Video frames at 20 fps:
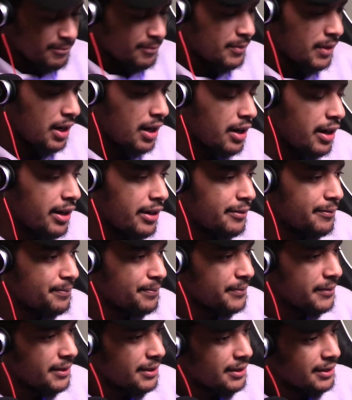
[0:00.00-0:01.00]
All right.
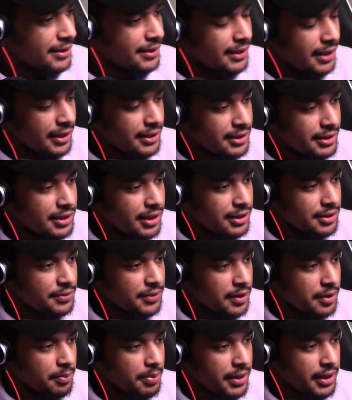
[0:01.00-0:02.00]
I just
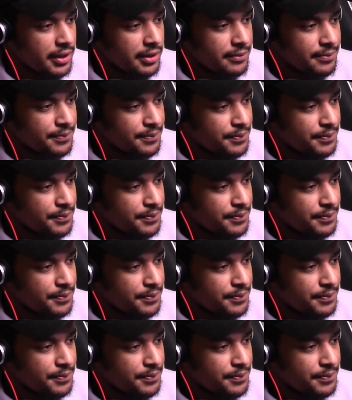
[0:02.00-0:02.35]
felt the pain.